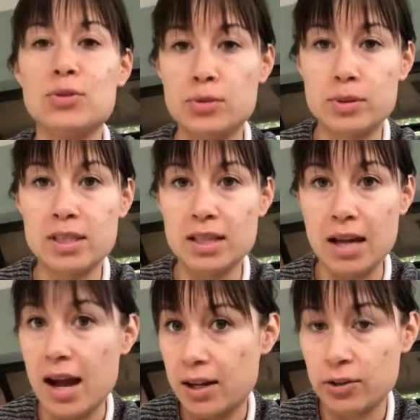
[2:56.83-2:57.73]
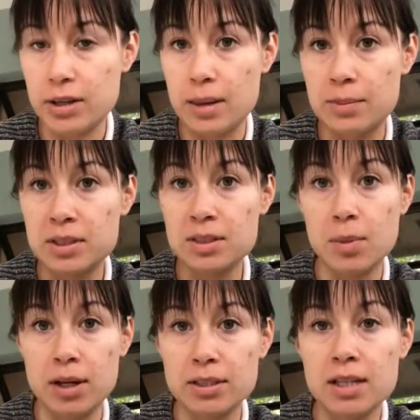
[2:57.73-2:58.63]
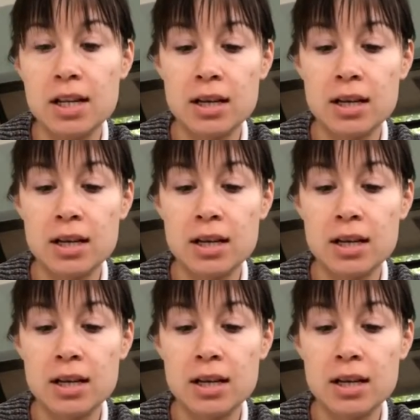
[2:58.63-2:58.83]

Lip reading: use the acronym SMART.